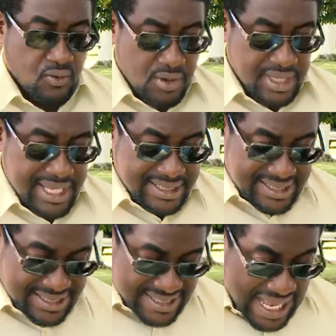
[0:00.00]
So what
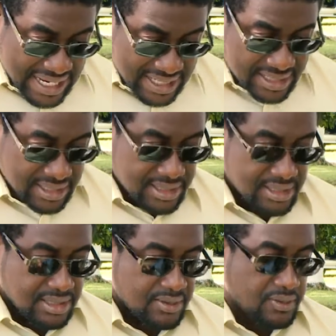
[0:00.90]
exactly
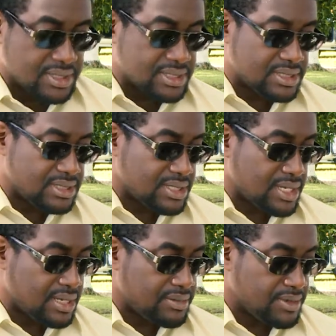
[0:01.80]
was the